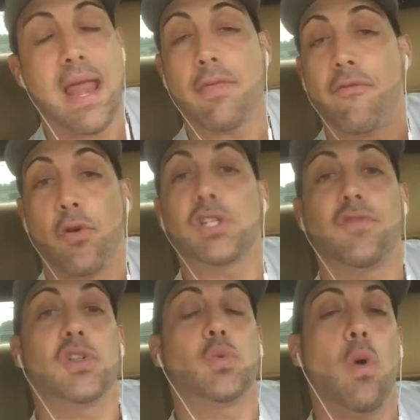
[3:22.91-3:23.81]
Now, the
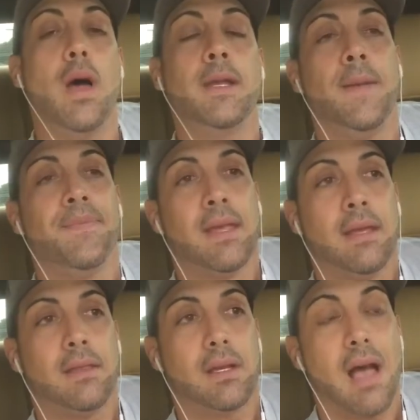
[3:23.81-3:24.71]
first one,
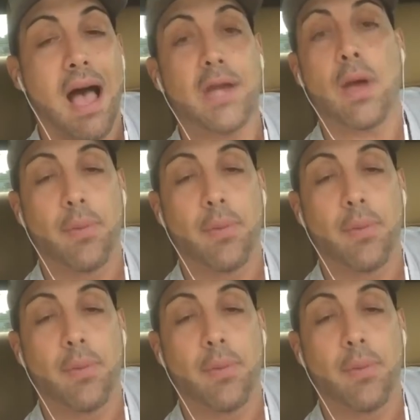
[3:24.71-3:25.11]
the condo,